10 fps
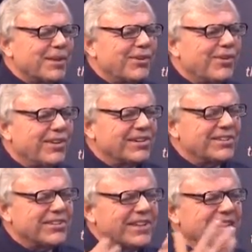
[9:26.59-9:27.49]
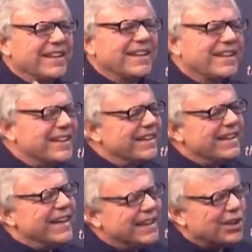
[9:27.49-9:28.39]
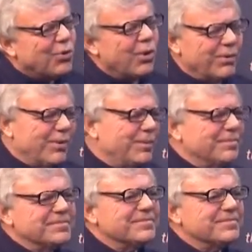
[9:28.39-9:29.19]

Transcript: cause in the courtroom,